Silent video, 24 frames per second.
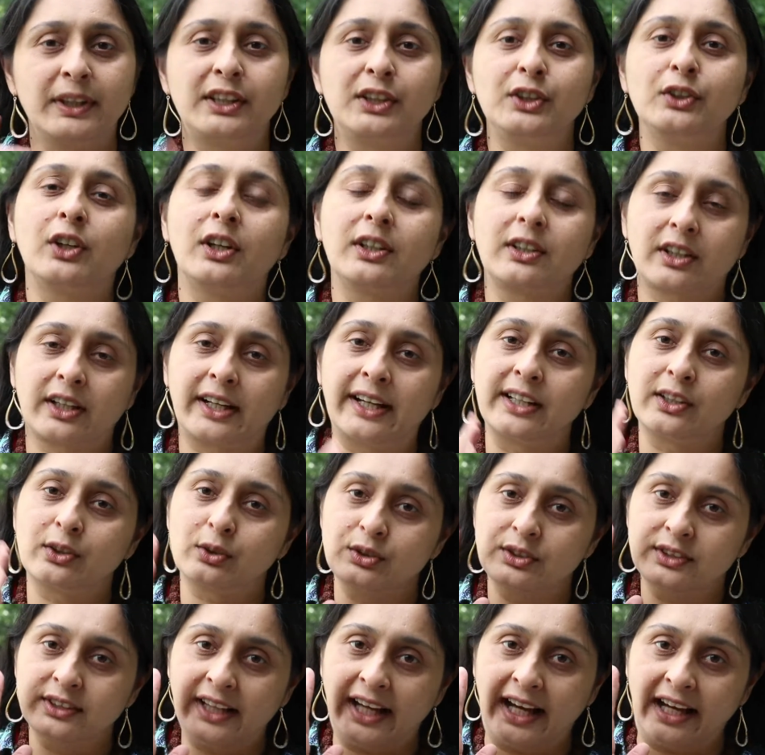you are trying to
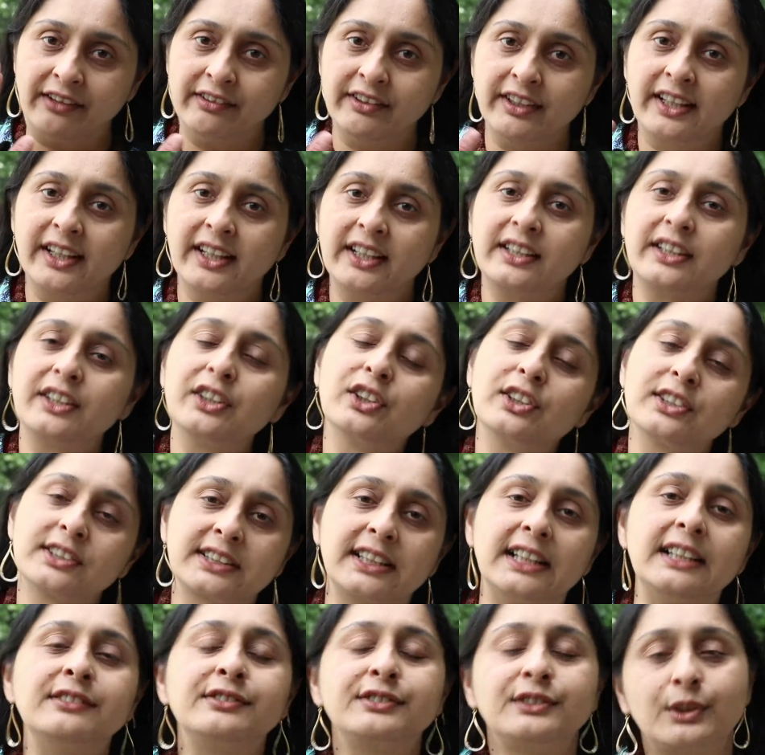navigate
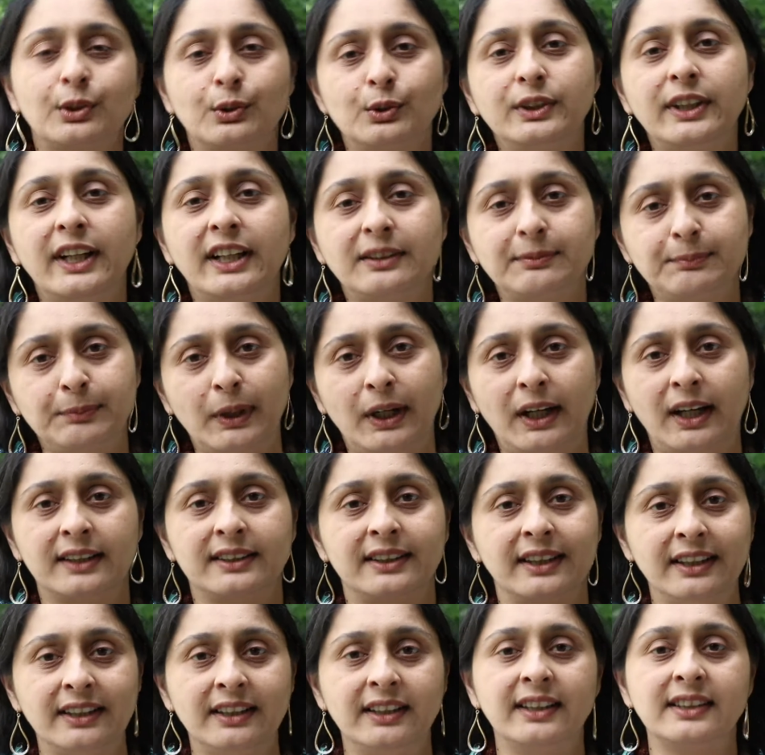yourself through that path
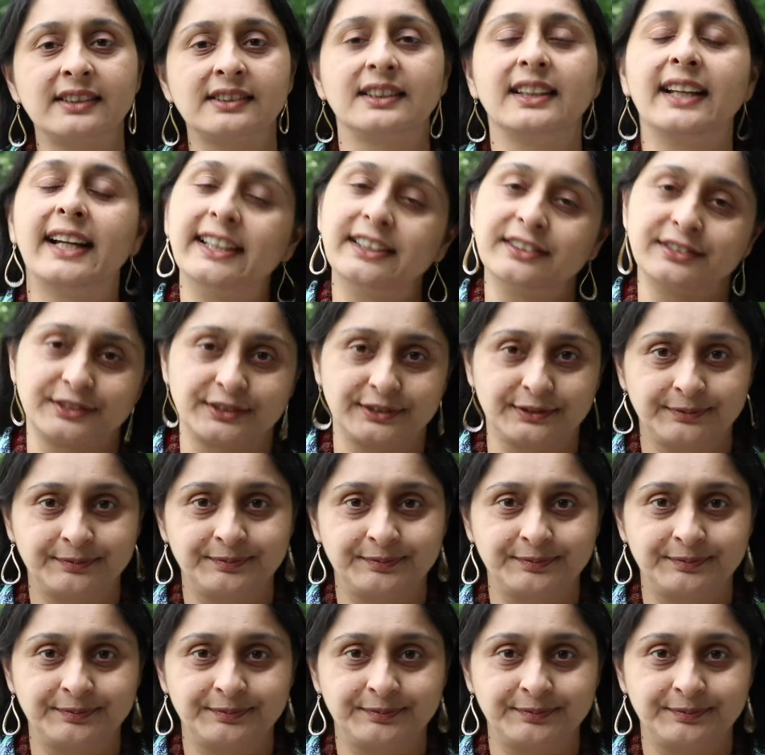in this life.